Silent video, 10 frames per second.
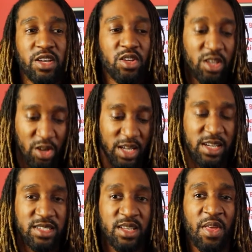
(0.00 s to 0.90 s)
You're in
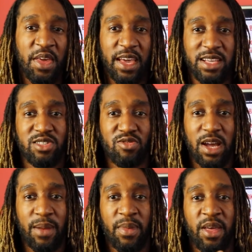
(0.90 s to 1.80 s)
this
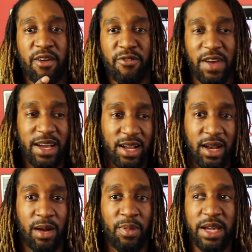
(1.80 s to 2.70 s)
Instagram fan
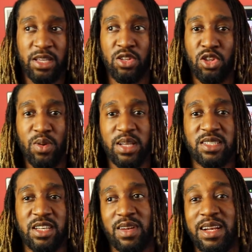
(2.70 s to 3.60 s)
club and you don't
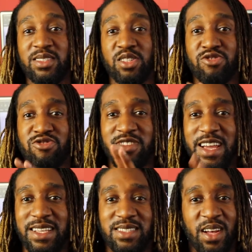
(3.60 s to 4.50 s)
necessarily need to
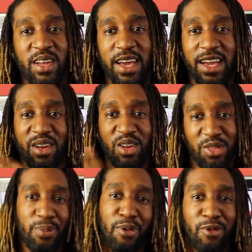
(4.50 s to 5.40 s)
create
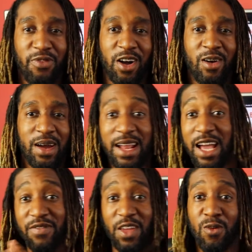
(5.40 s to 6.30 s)
another profile and
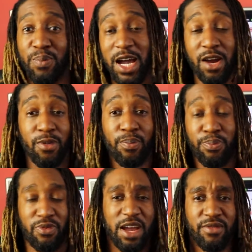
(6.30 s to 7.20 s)
have that on
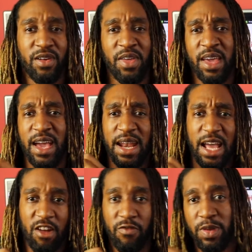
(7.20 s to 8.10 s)
private and
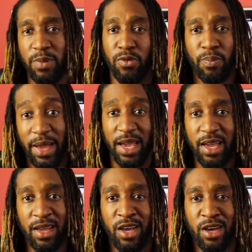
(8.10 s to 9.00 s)
have people
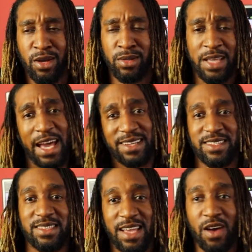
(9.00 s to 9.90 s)
pay to
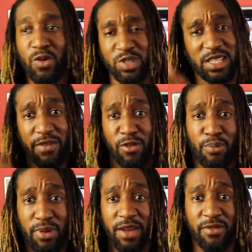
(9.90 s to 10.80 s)
access that, or just have it on
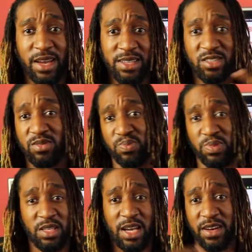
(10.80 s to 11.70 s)
private and just
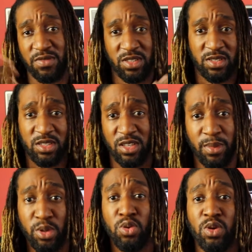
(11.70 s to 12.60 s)
be kind of just
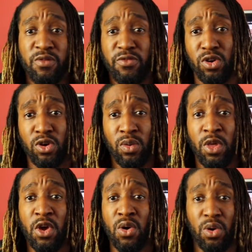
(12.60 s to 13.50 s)
determining who can follow
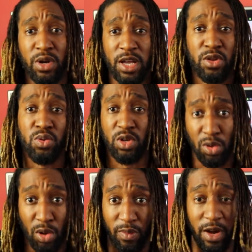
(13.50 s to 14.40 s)
and who
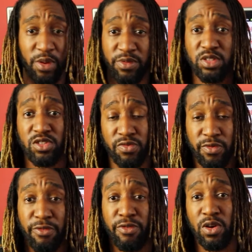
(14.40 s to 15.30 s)
cannot, right? Whether it's
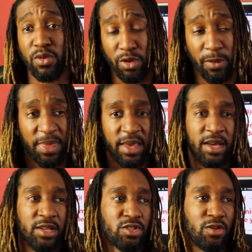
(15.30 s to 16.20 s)
free or not.
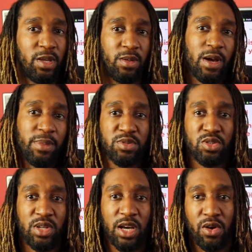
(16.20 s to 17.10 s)
So maybe you might be able to
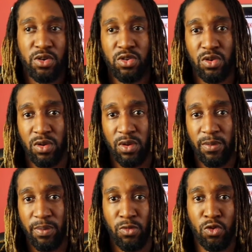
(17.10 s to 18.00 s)
do that on
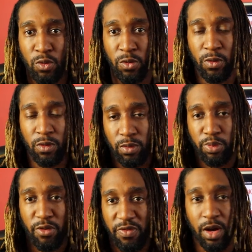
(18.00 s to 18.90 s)
your normal
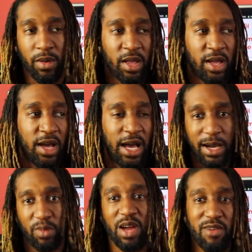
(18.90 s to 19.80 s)
profile.
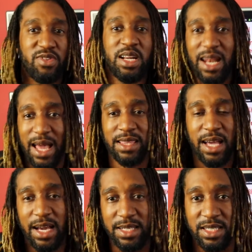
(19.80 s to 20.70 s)
I really like
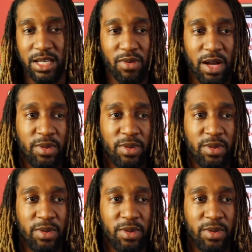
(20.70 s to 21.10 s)
that idea, right?